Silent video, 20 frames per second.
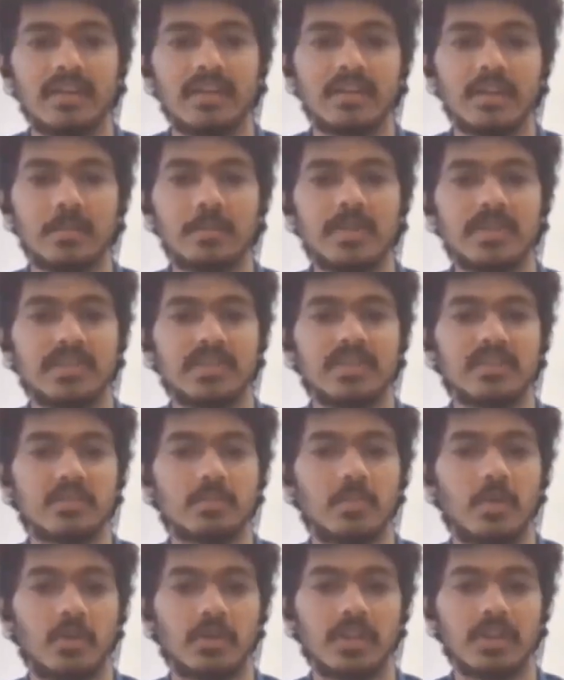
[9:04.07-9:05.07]
the business
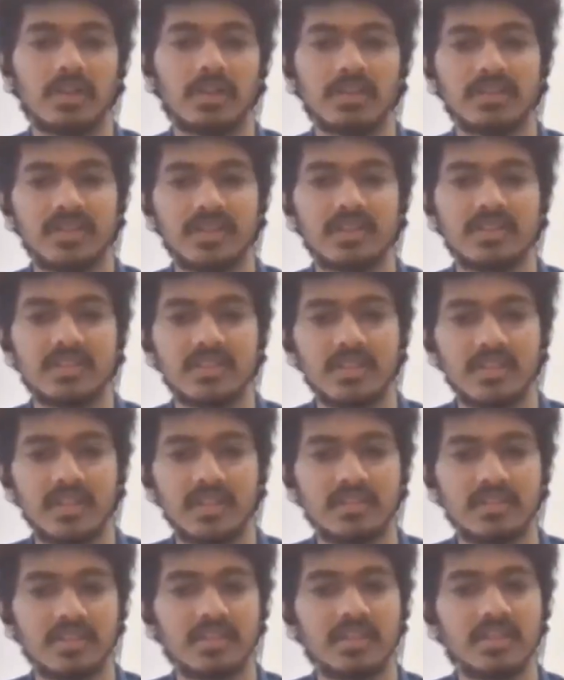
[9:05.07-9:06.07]
model since it
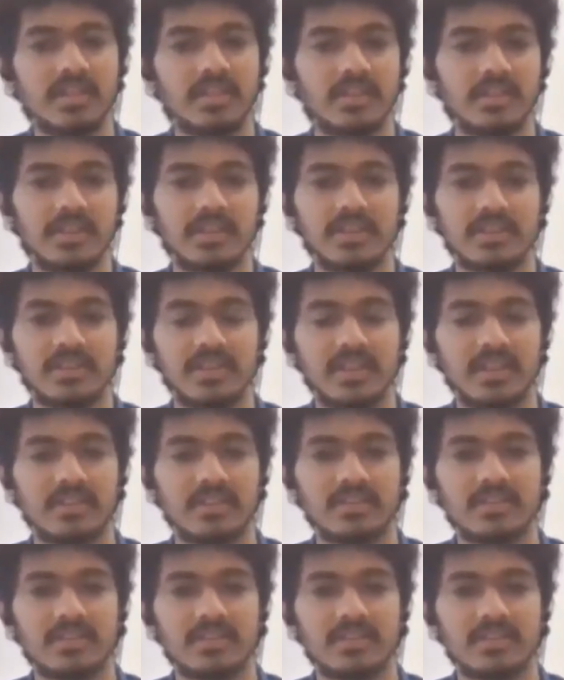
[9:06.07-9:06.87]
is in the early stage?